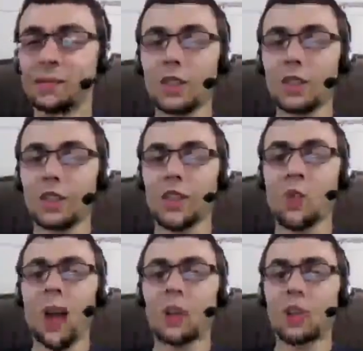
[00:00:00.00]
You guys
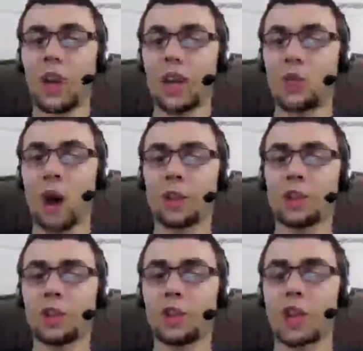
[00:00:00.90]
watching? You guys
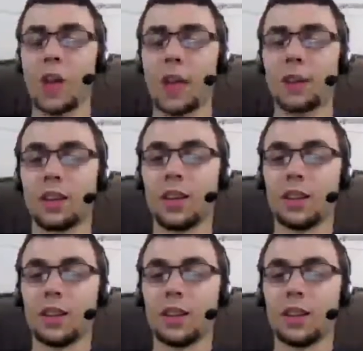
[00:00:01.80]
watching? You saw that?